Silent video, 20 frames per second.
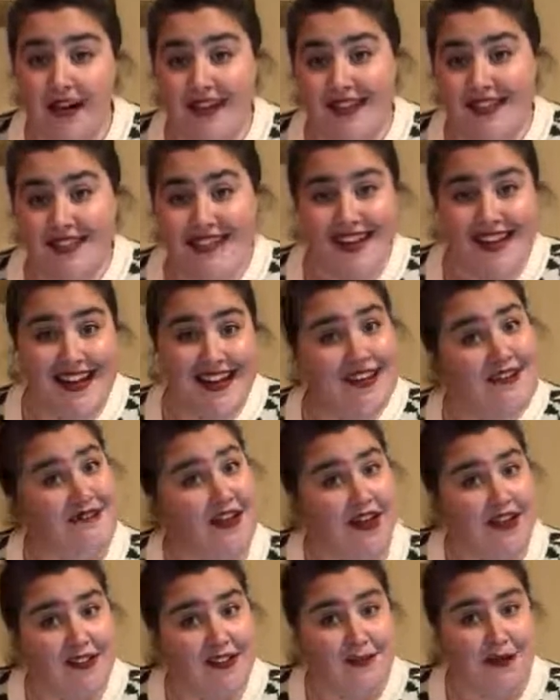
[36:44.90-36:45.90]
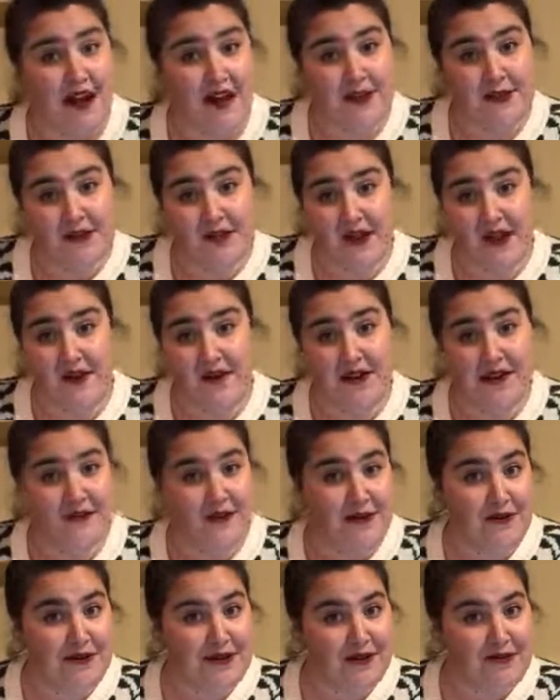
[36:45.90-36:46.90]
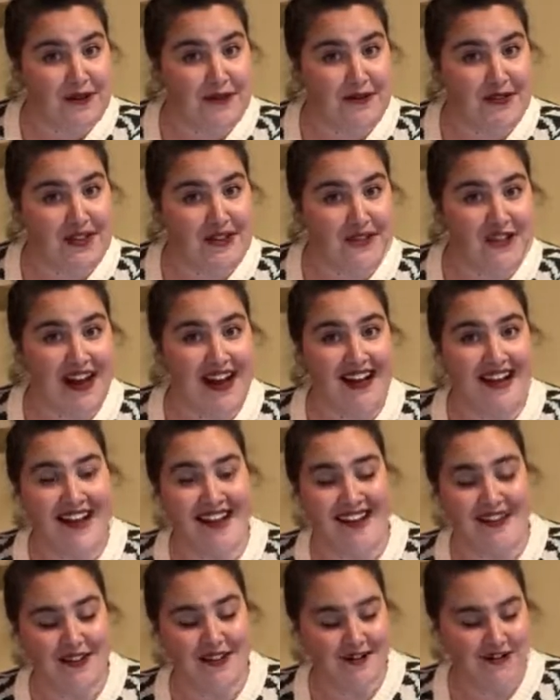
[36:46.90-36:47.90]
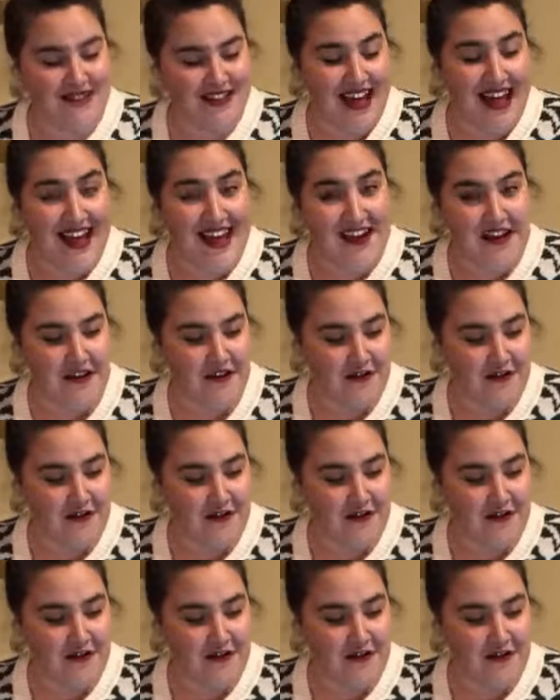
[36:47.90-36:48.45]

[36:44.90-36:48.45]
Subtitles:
products in a box, so if you were one of the people that tried it through that,